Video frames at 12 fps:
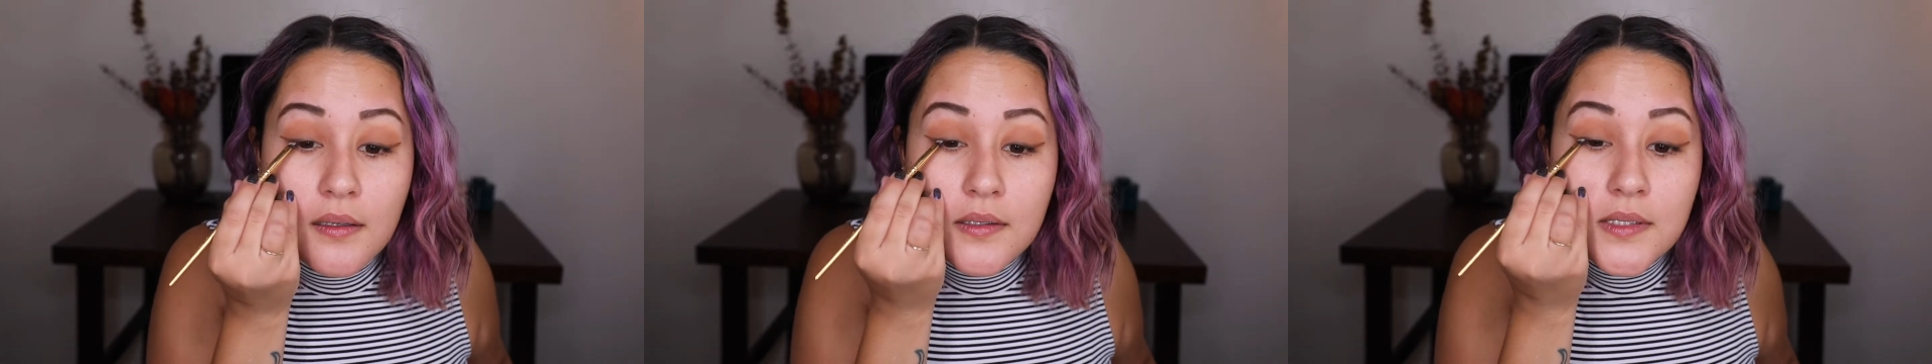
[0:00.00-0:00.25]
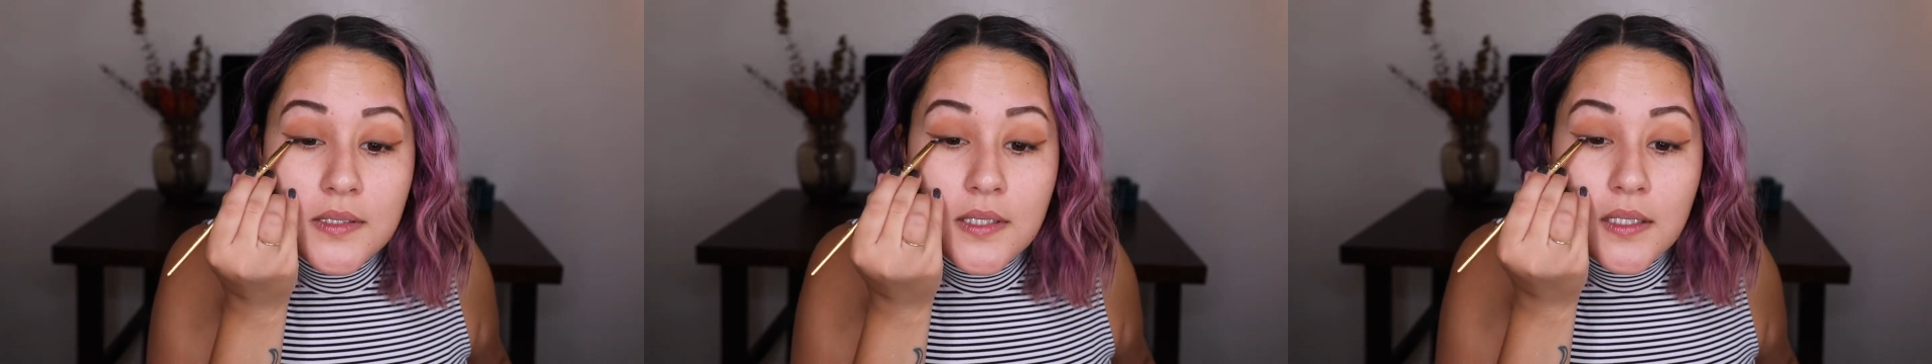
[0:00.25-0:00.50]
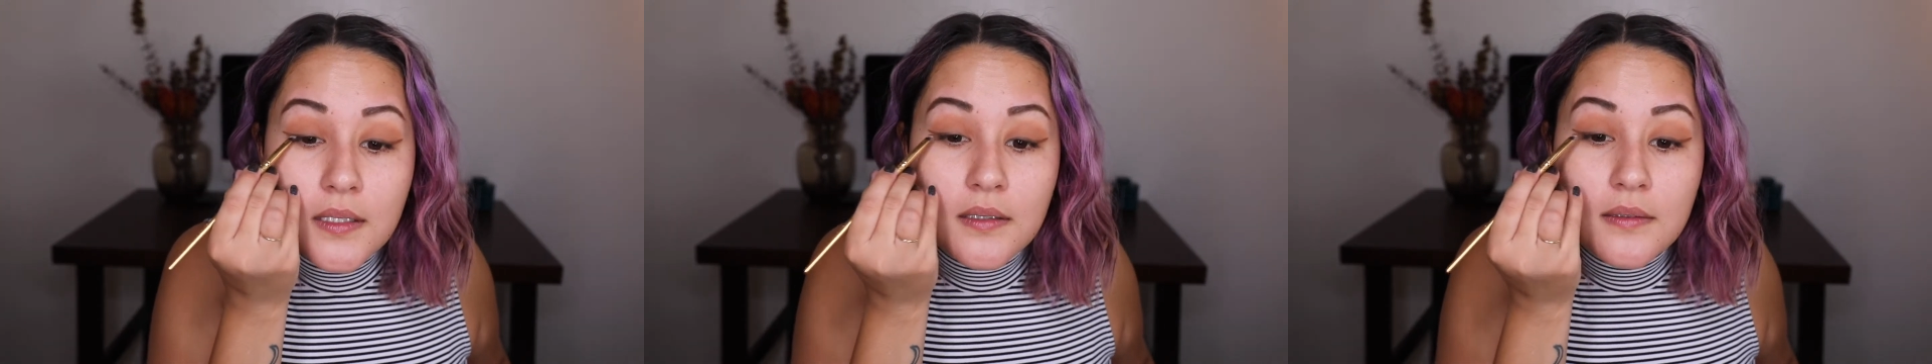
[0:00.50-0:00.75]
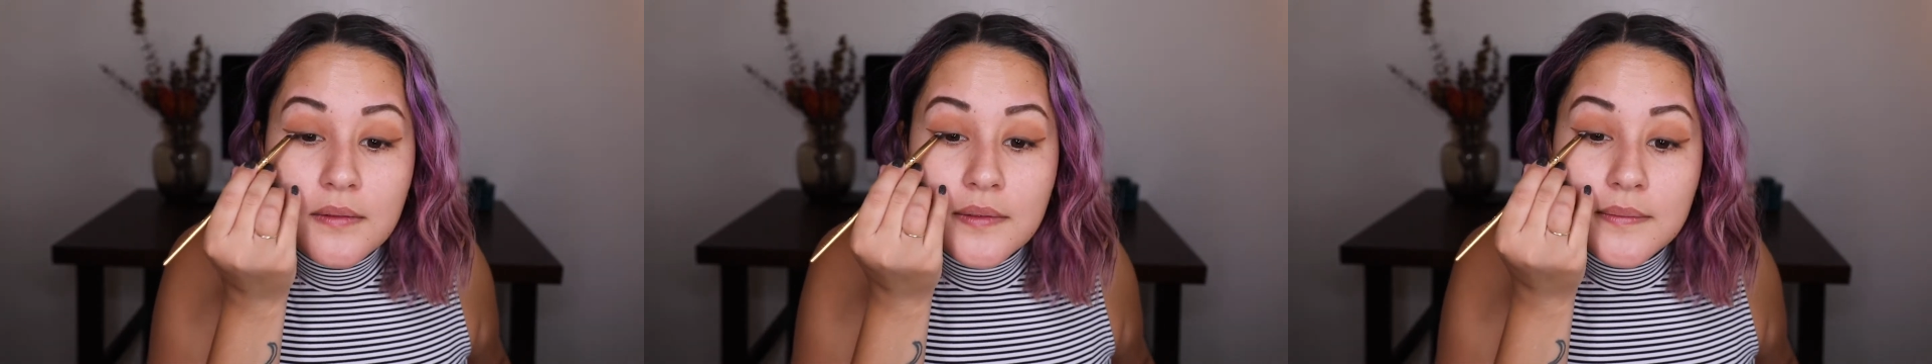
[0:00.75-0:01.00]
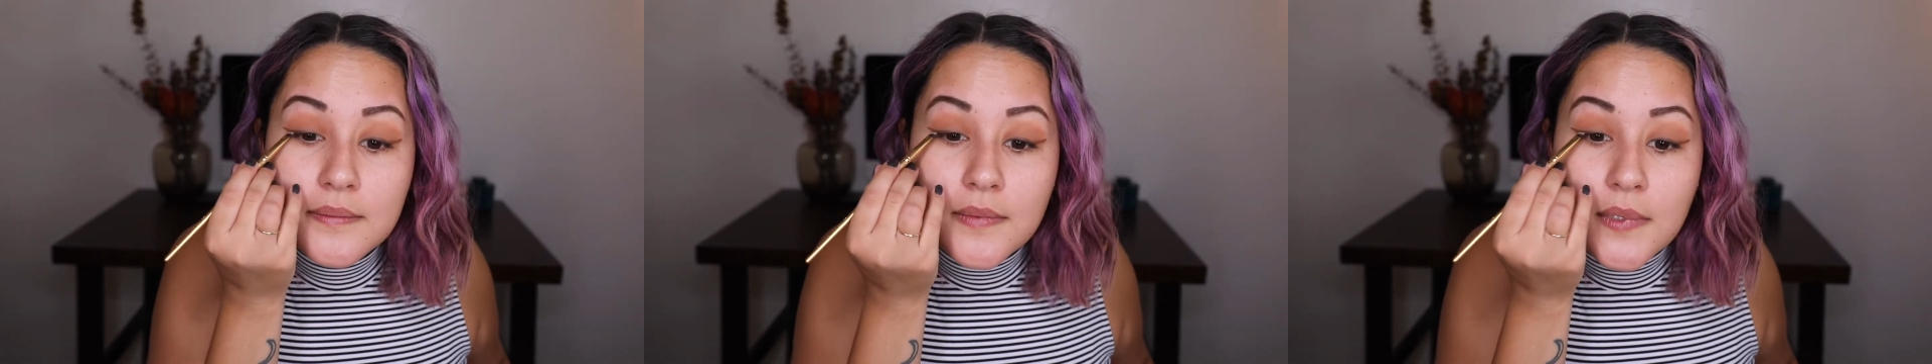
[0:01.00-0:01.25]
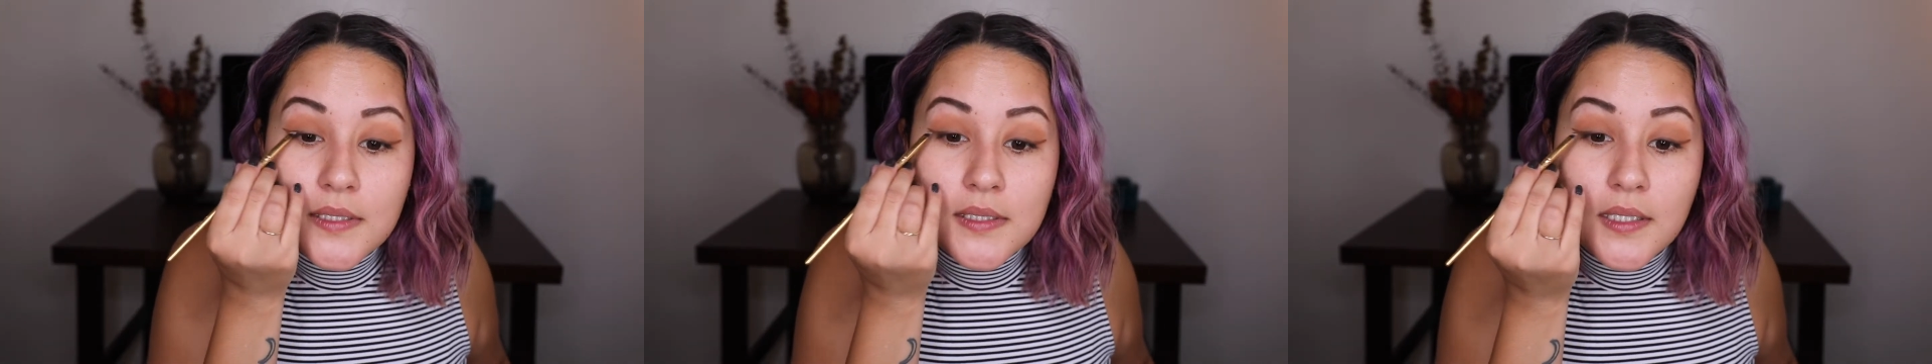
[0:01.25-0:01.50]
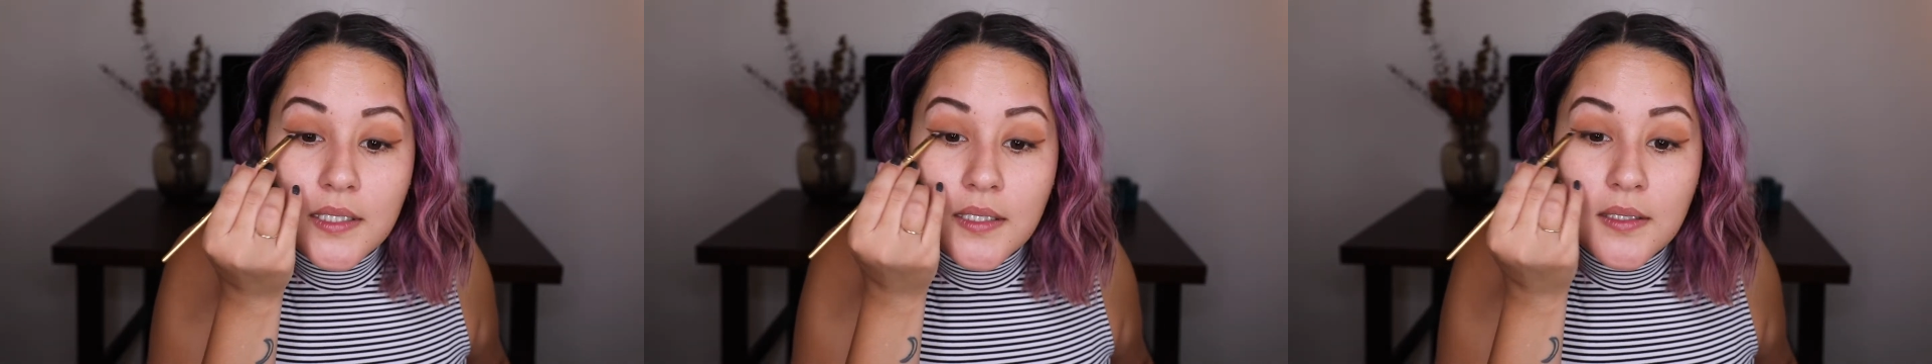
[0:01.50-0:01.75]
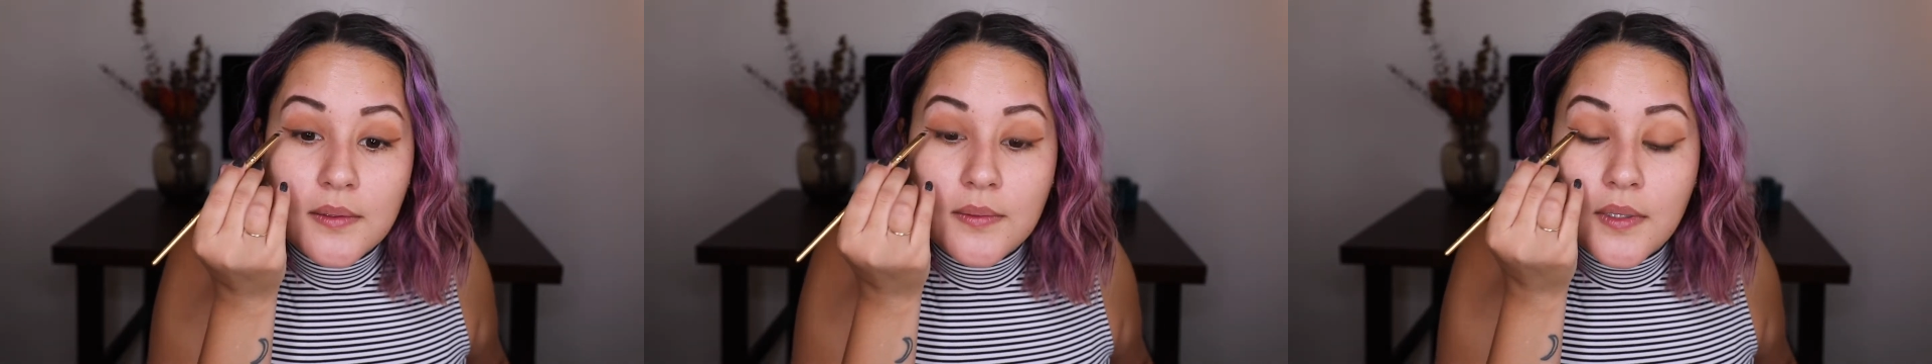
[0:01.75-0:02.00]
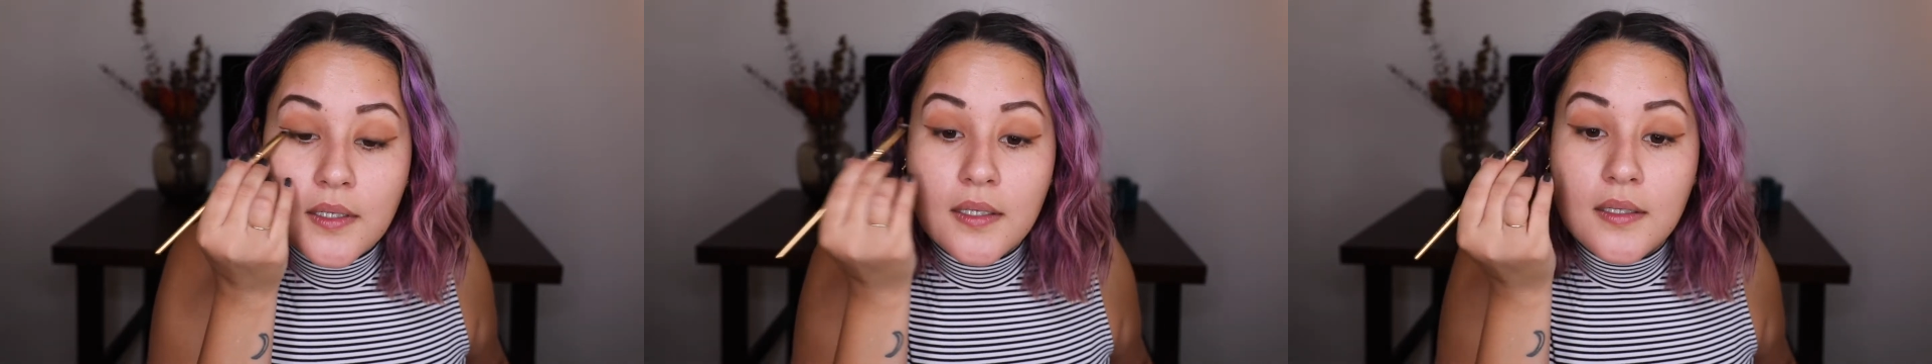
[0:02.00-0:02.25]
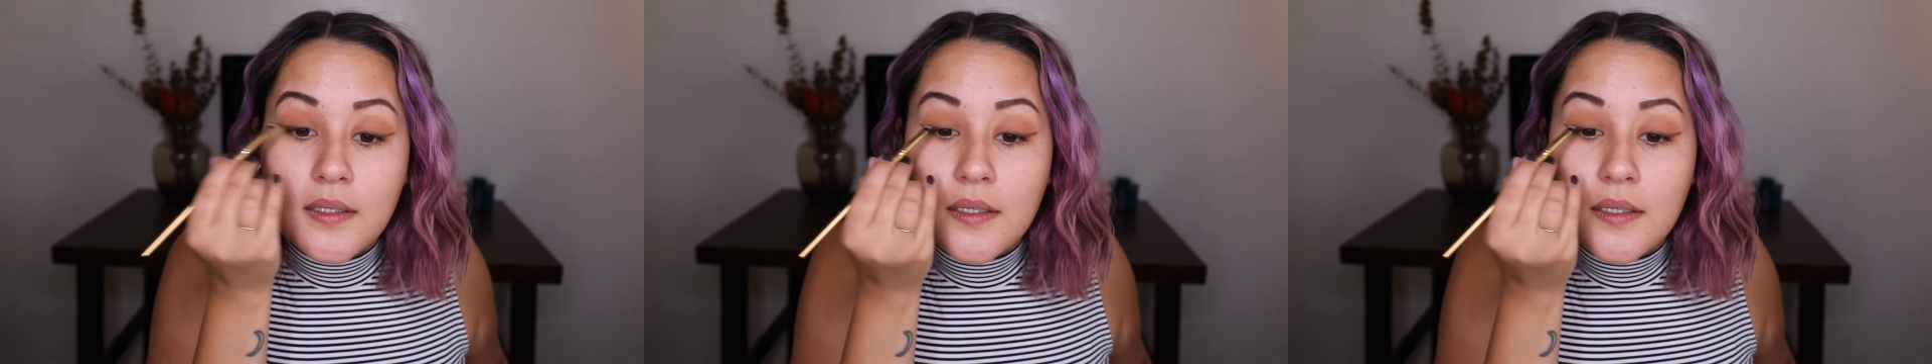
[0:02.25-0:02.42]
just like a city, right?